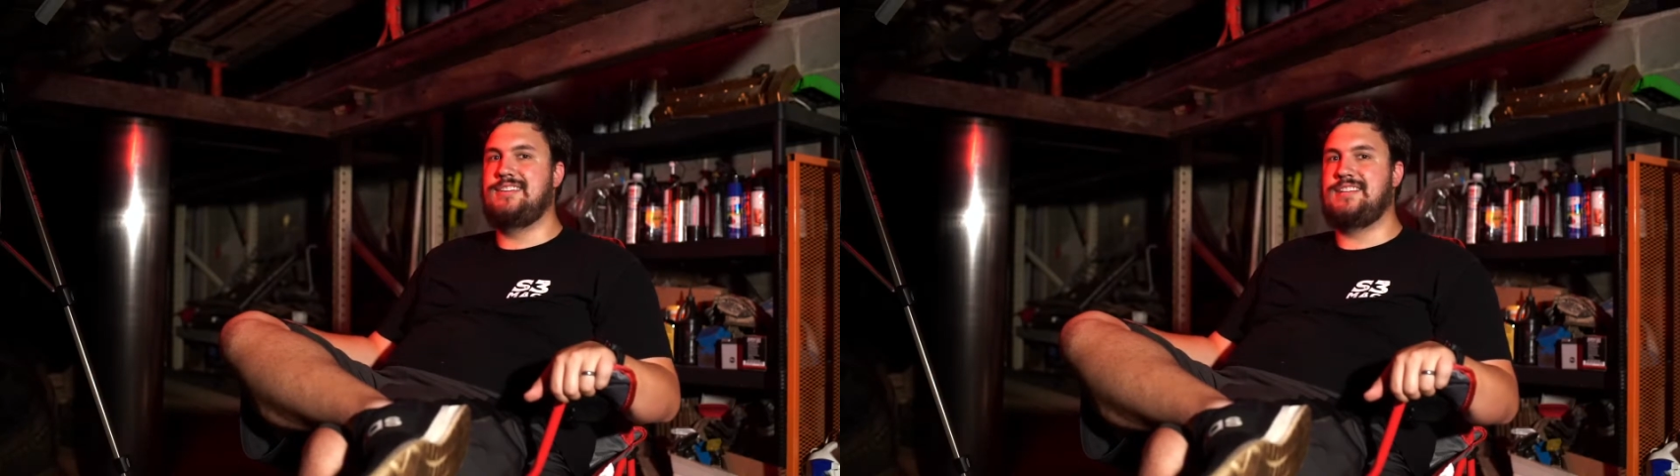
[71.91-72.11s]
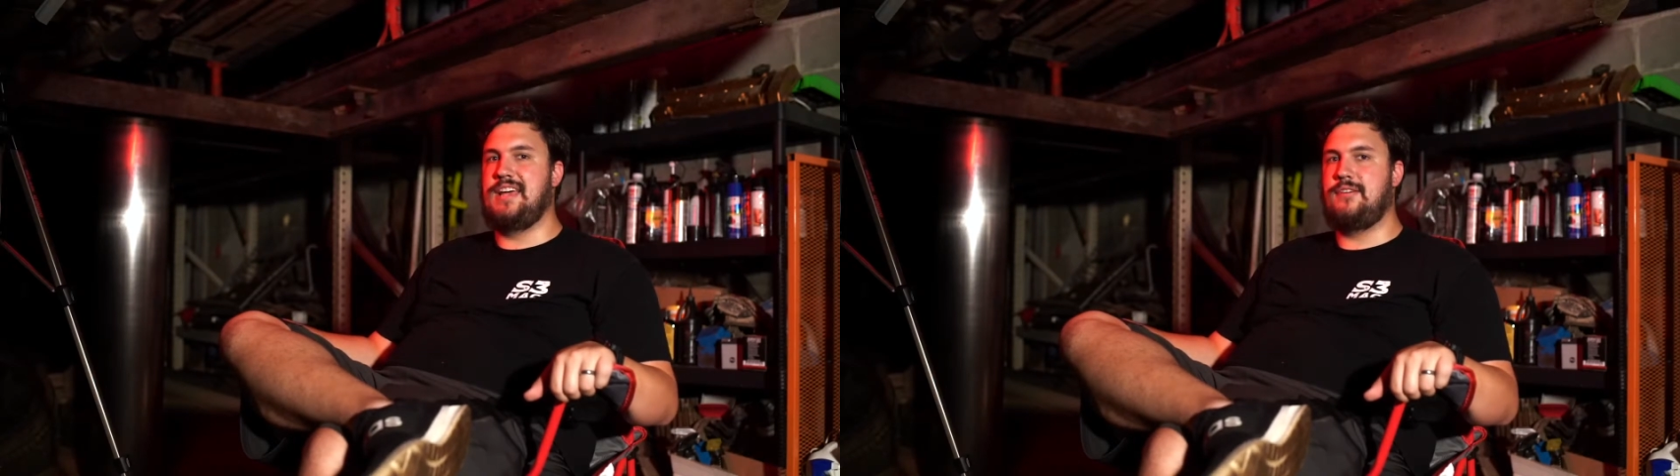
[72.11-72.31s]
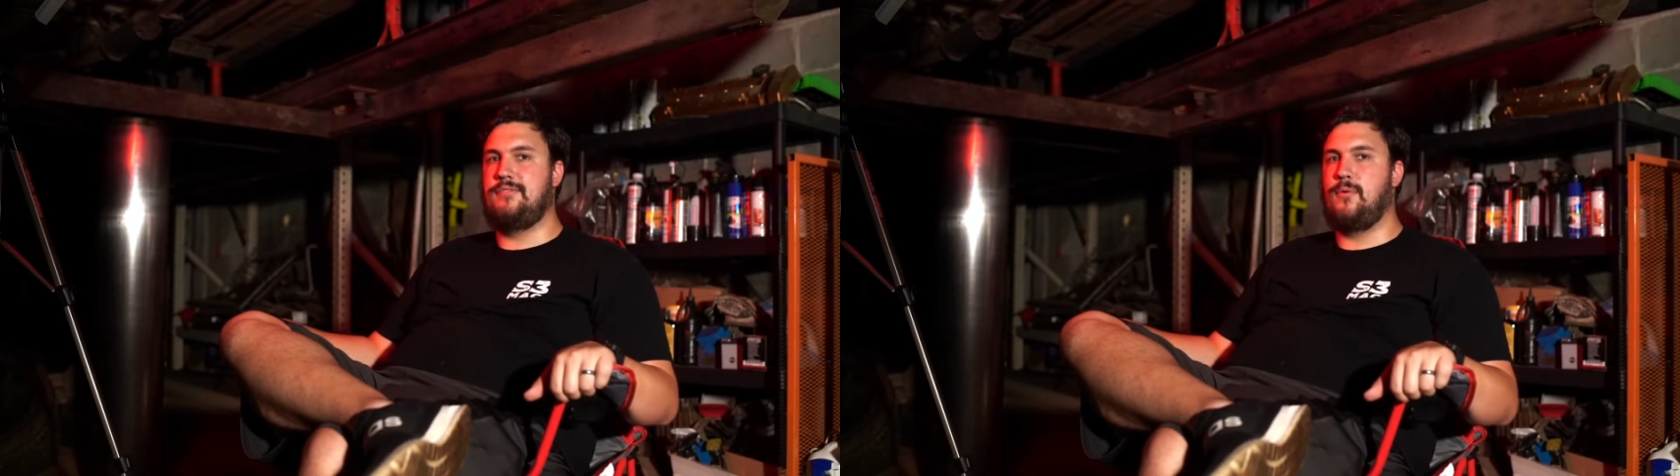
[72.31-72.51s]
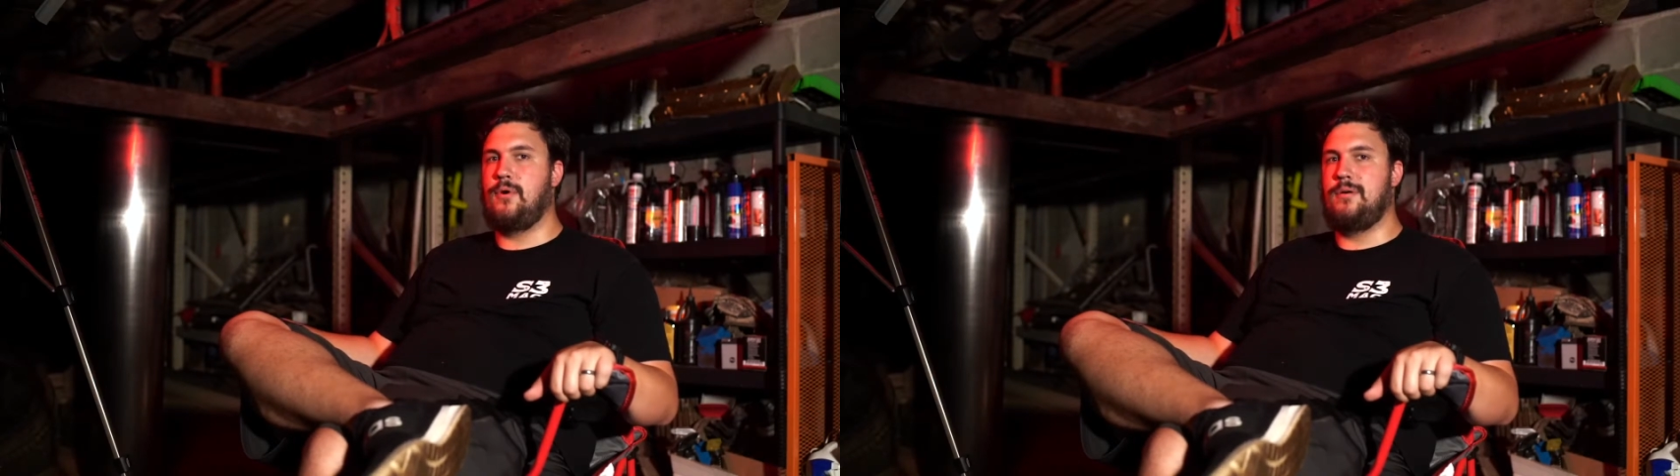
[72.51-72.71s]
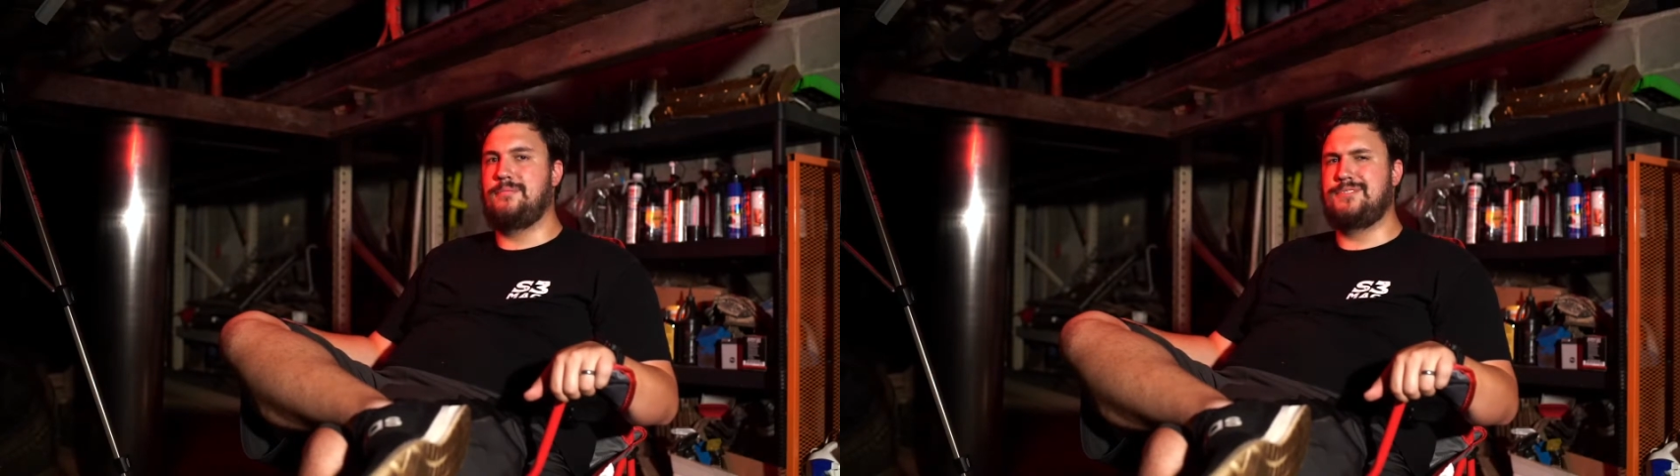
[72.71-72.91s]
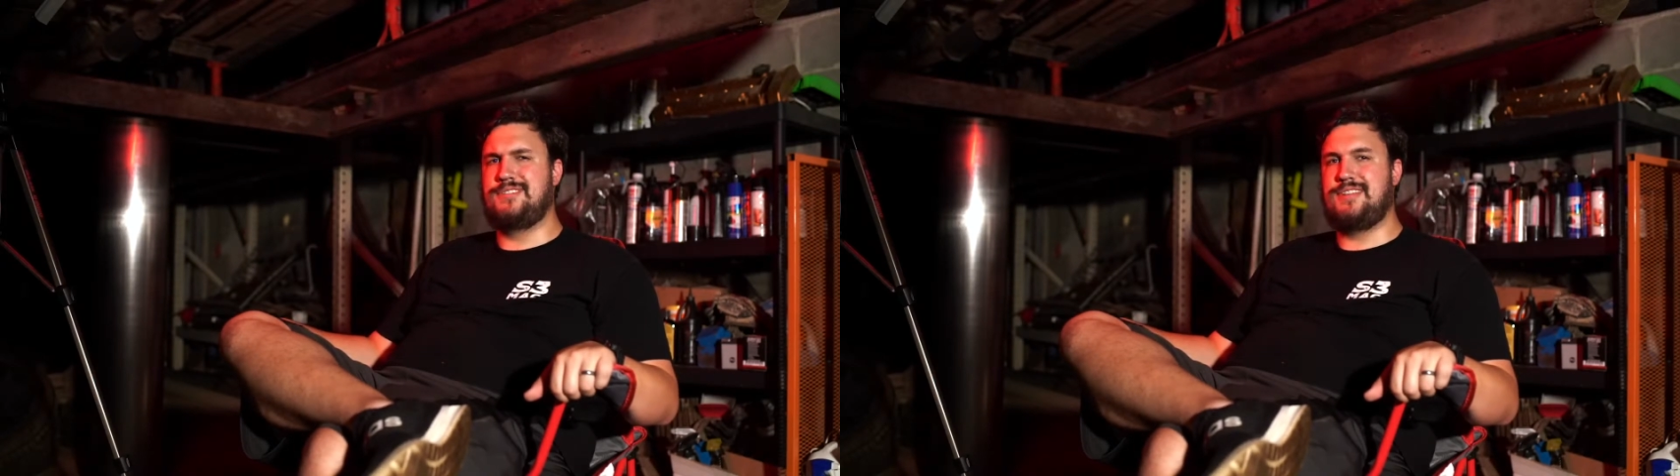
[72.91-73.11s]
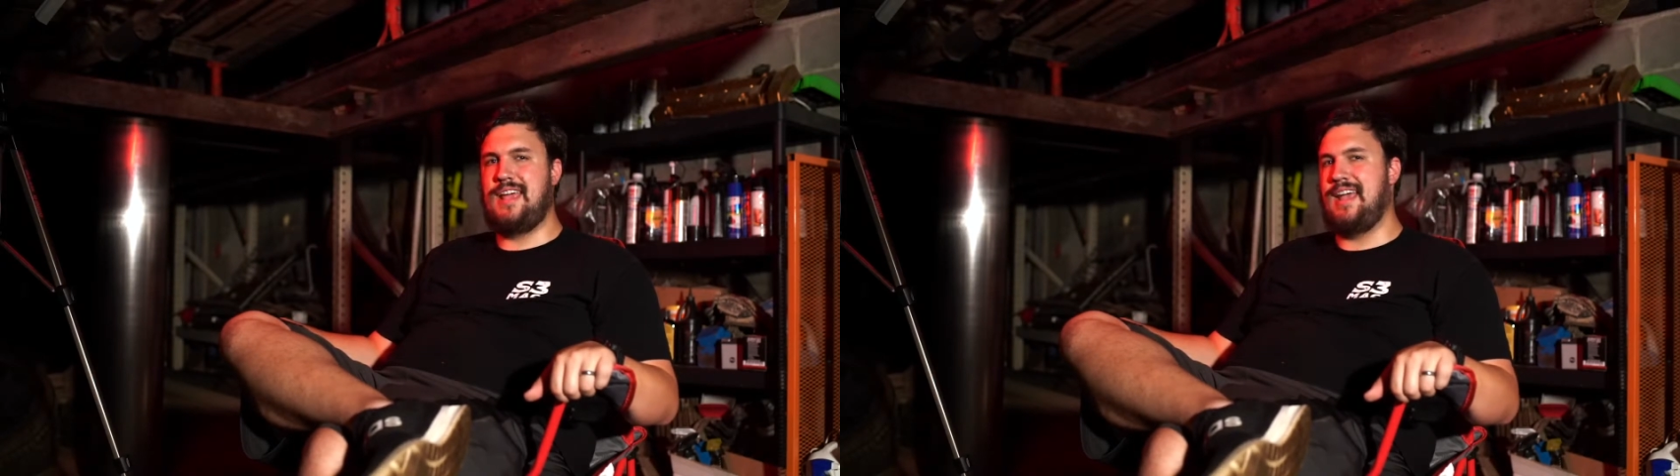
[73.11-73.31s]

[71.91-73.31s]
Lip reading: Tech forums